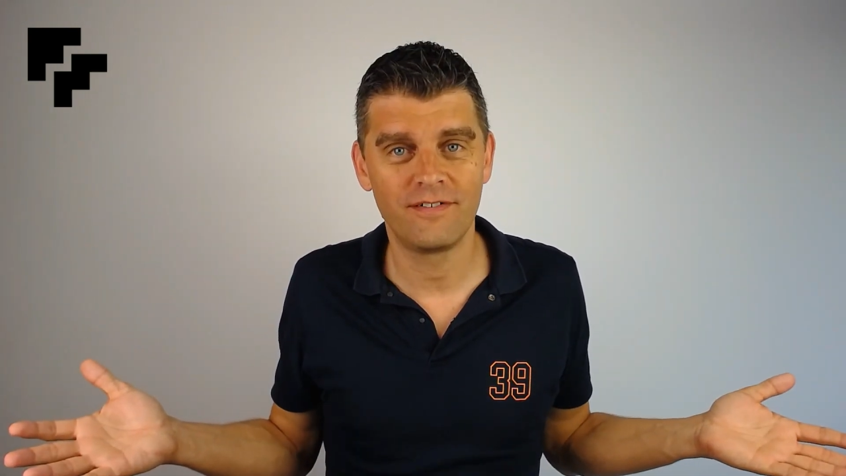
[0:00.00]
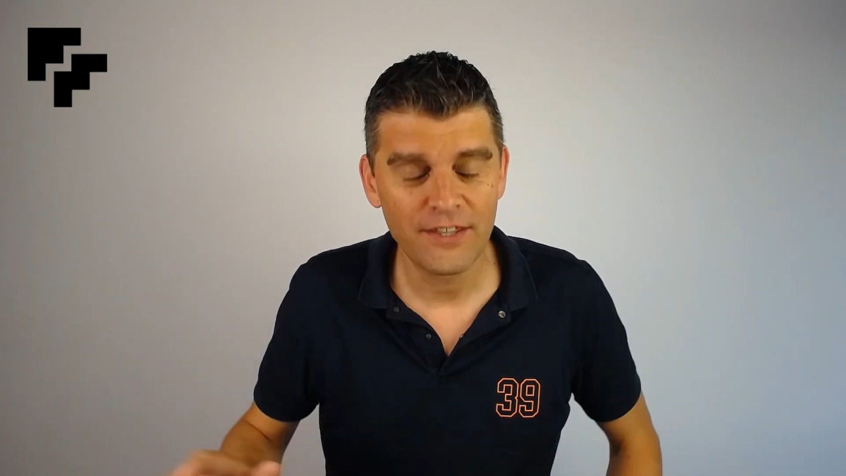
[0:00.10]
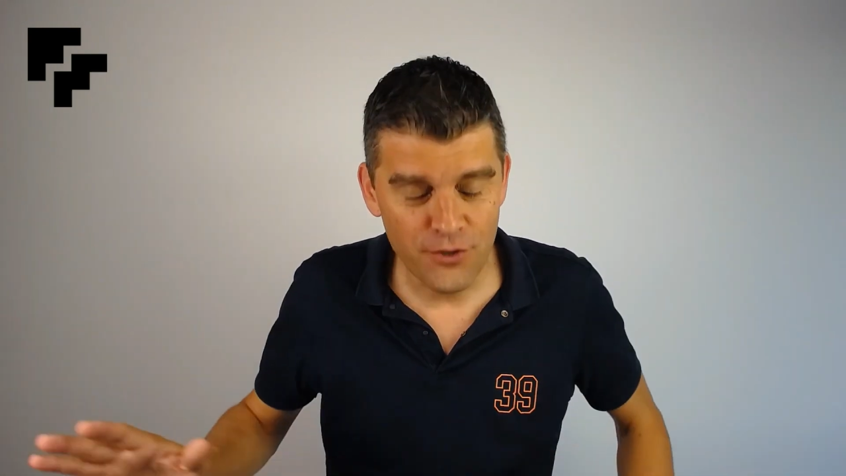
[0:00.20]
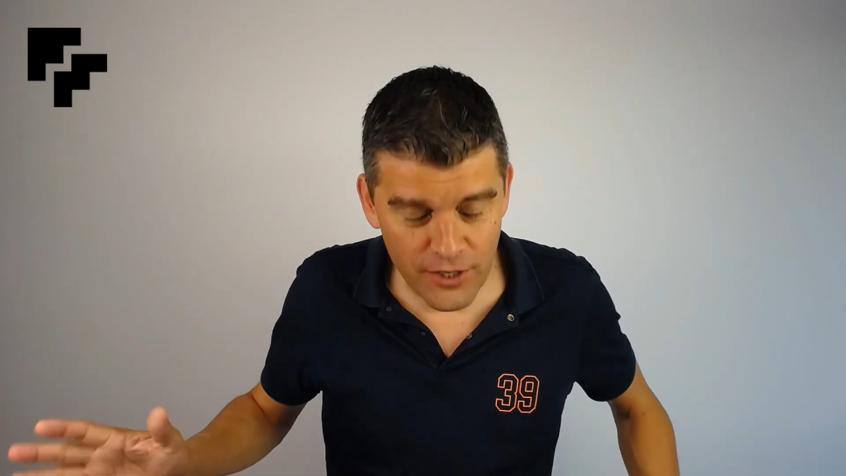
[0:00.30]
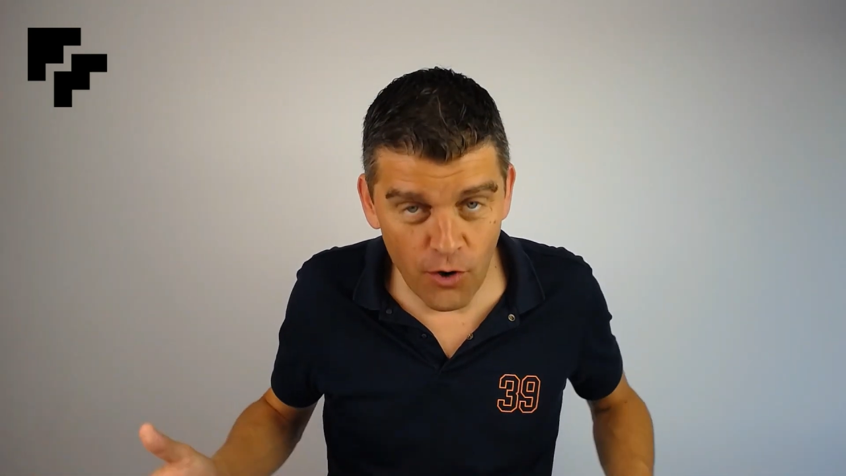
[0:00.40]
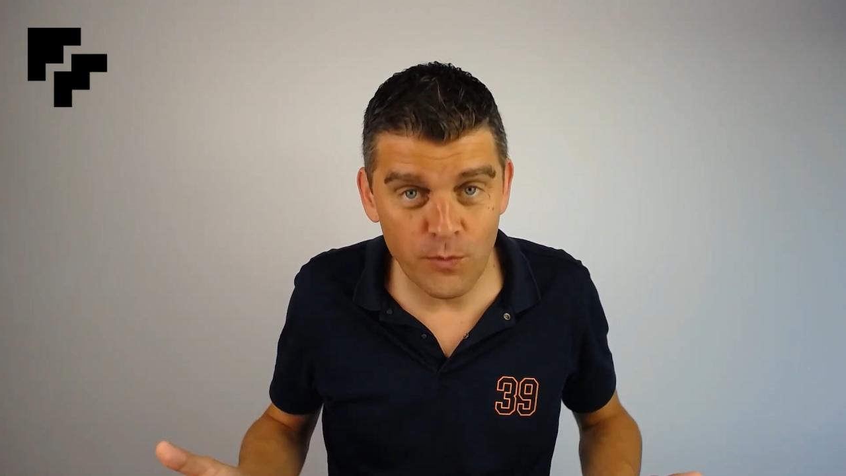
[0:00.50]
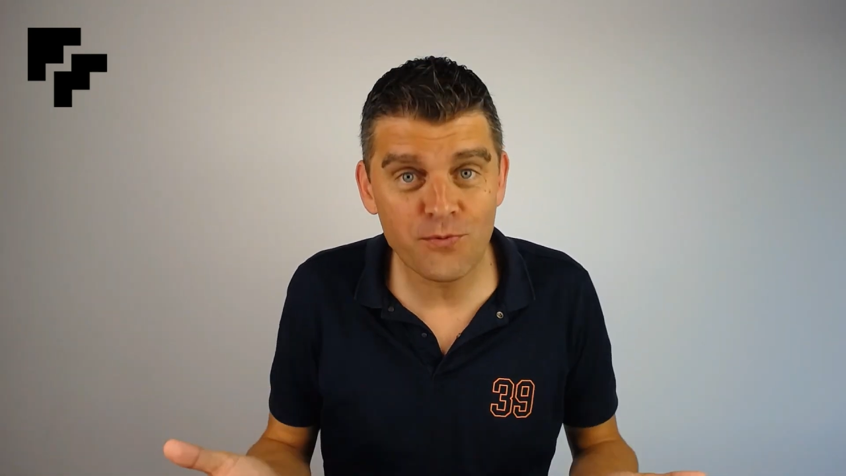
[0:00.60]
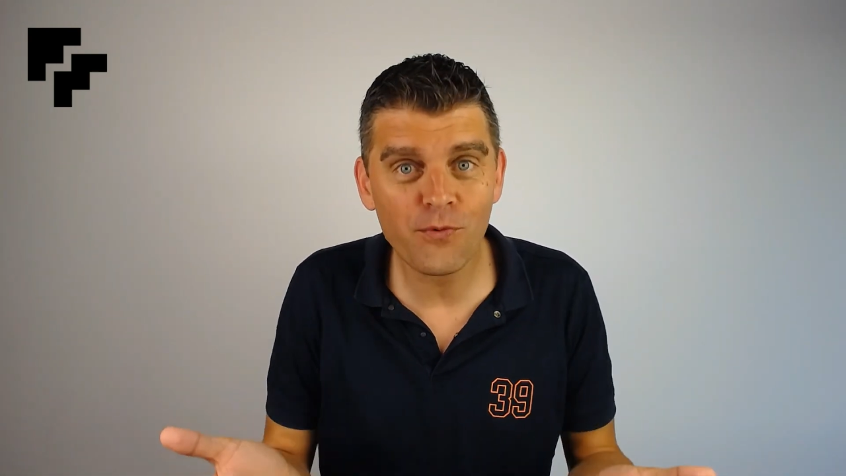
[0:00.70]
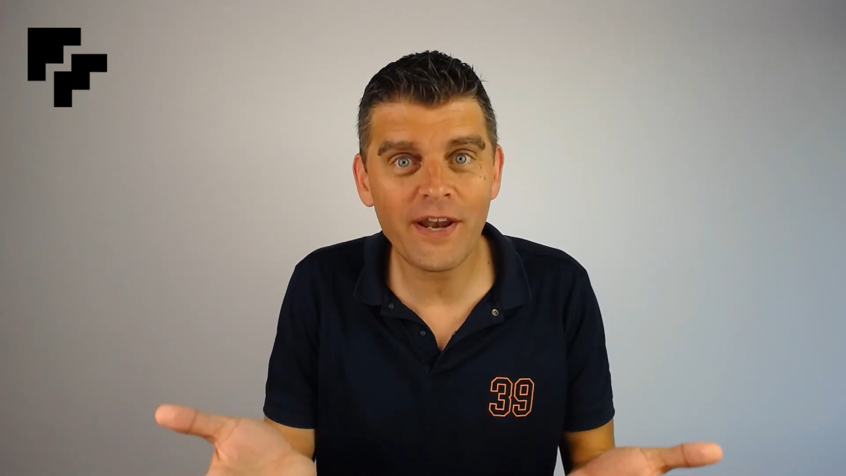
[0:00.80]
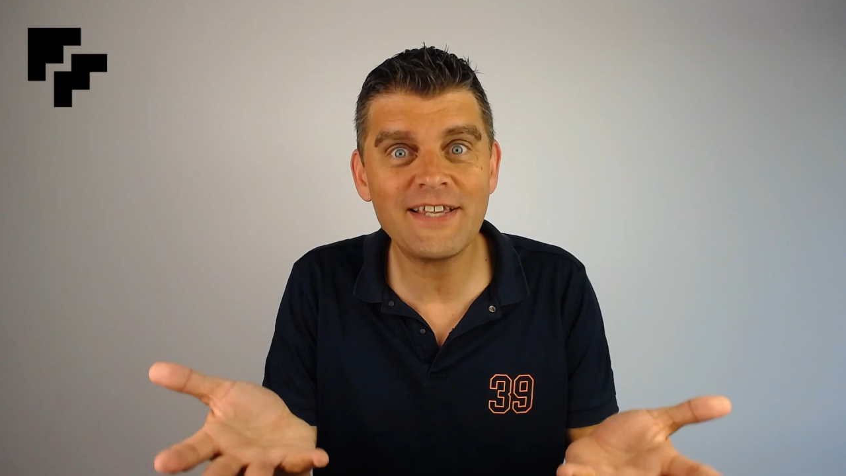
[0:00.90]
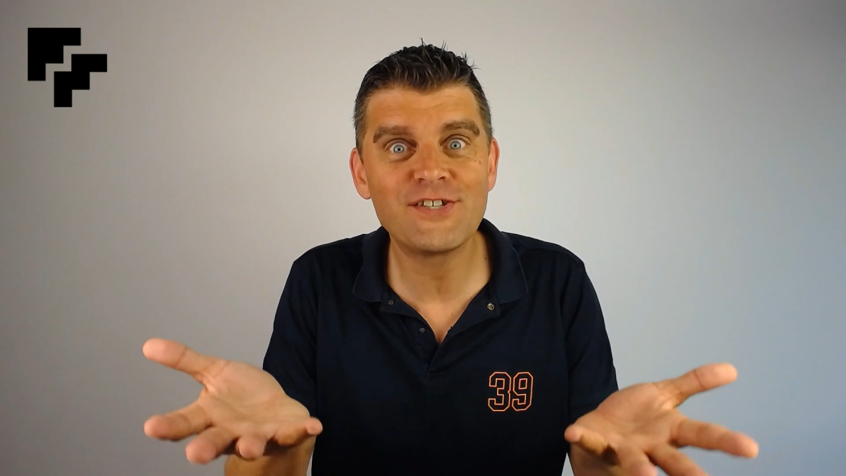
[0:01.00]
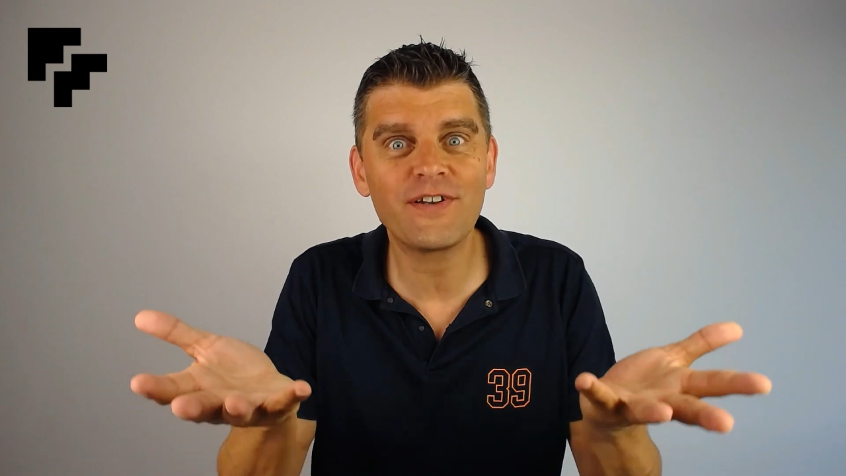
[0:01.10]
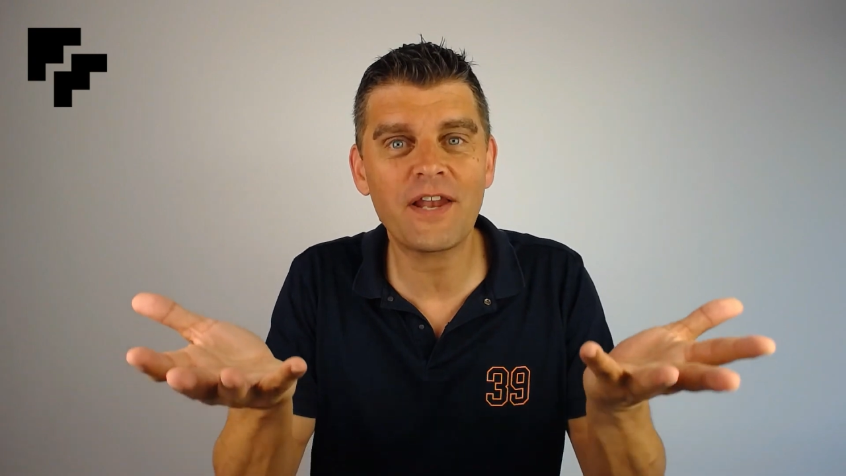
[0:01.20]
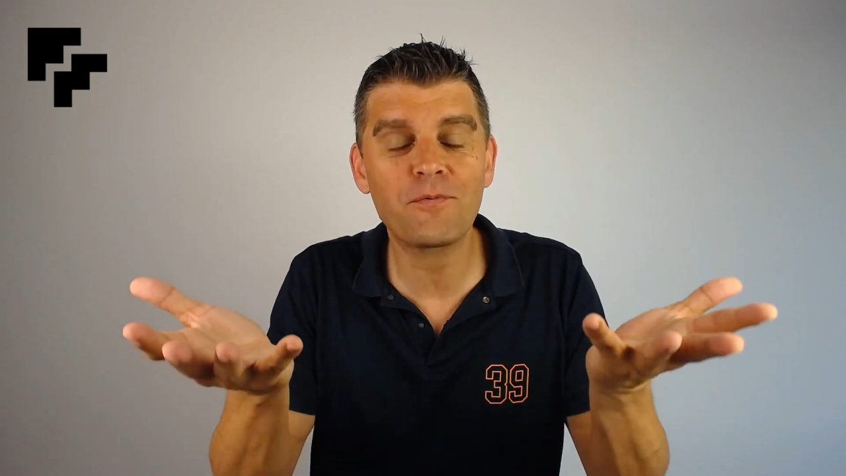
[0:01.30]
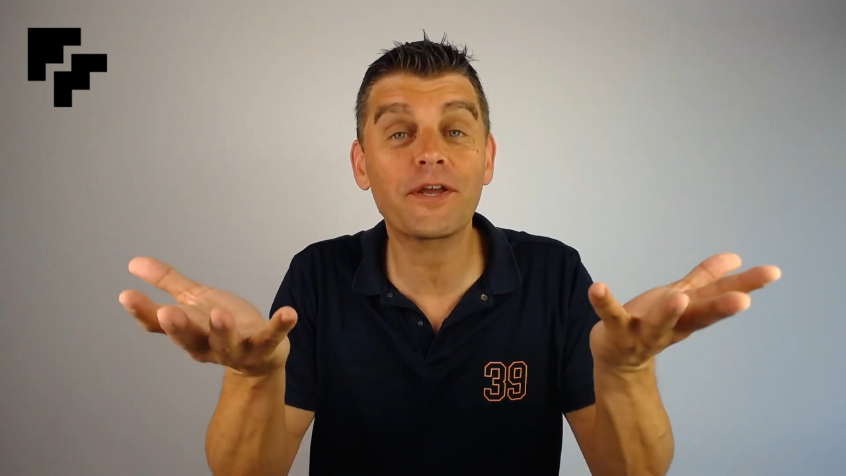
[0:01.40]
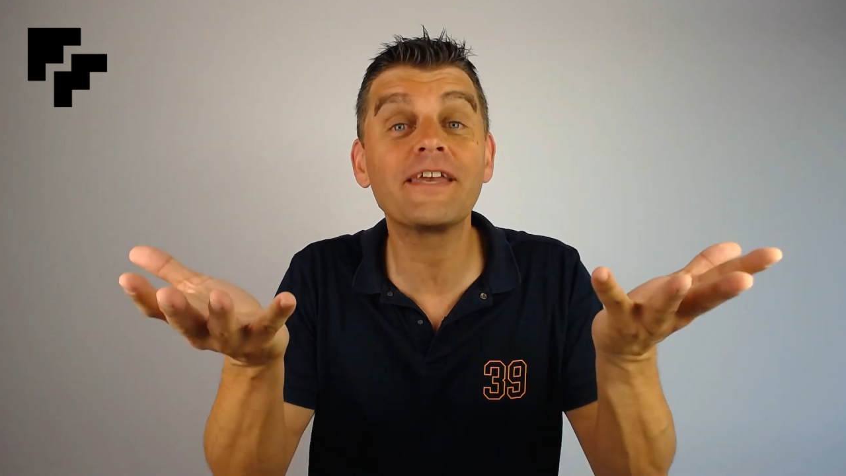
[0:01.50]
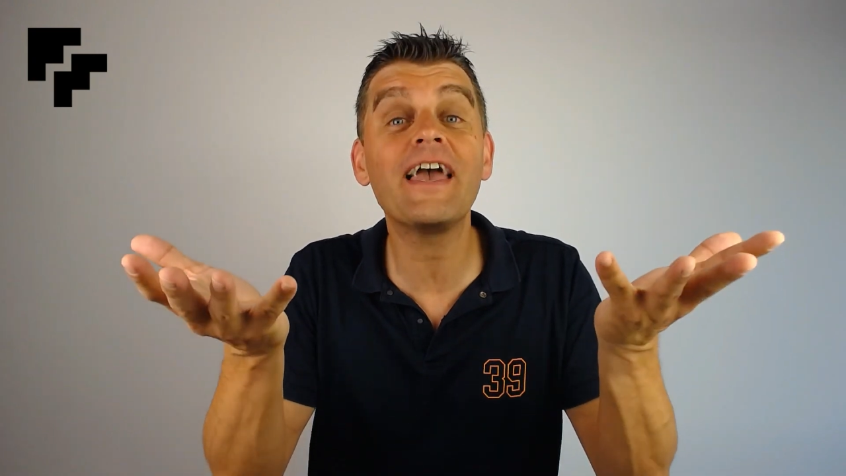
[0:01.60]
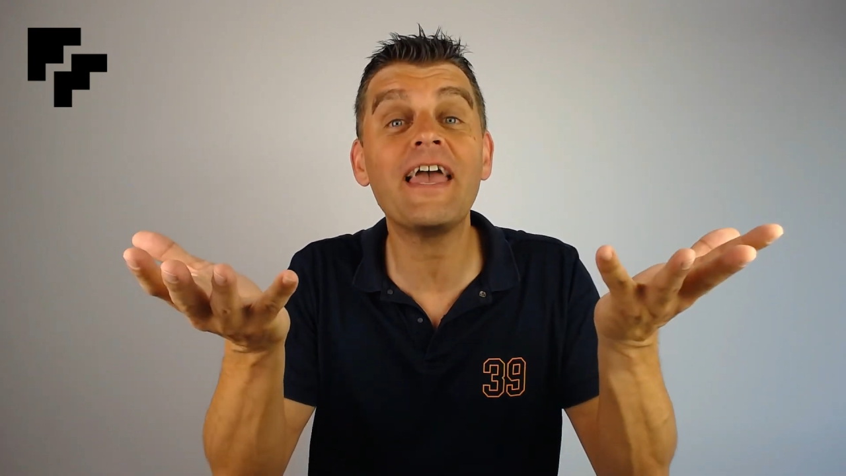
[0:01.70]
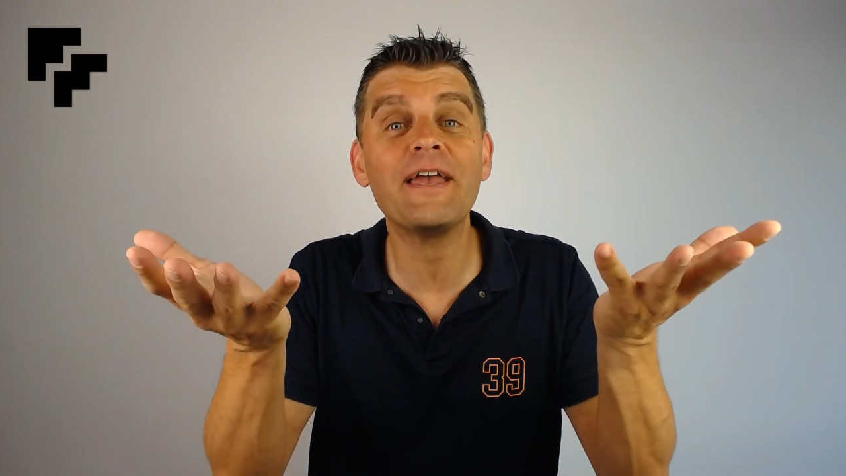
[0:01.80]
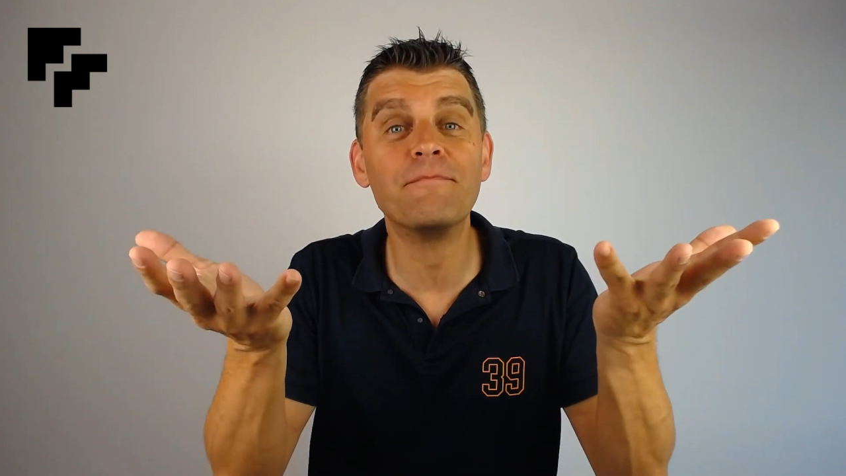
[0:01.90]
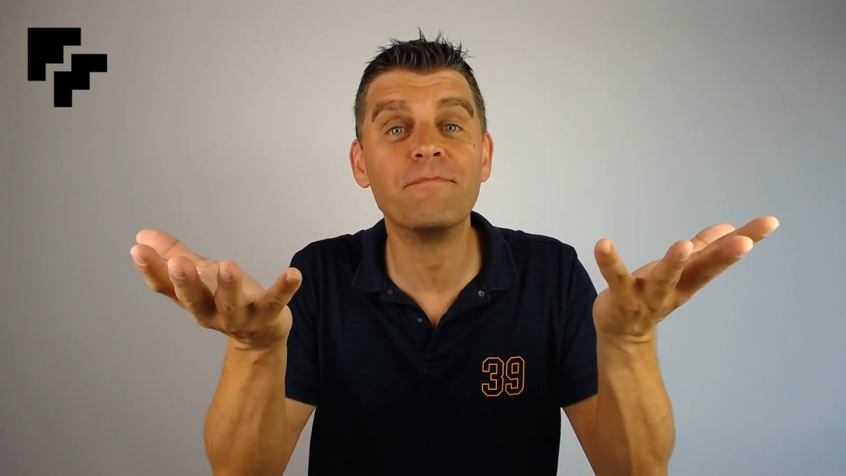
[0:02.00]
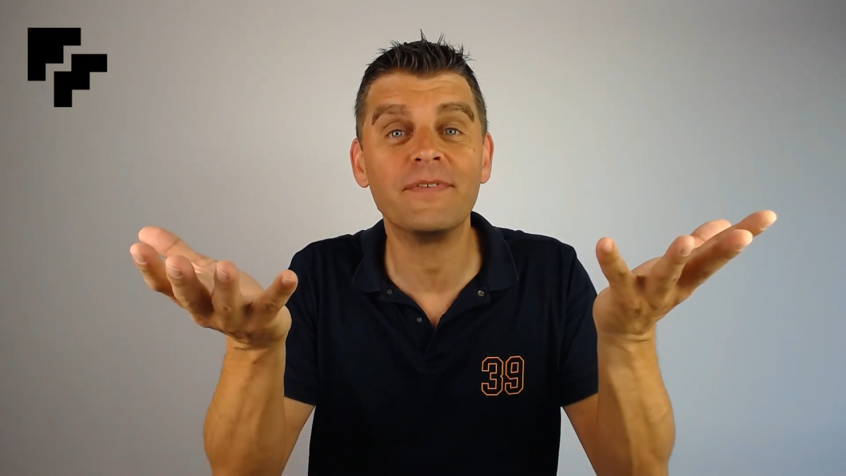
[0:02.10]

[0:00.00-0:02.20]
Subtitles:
You can always raise your networking game.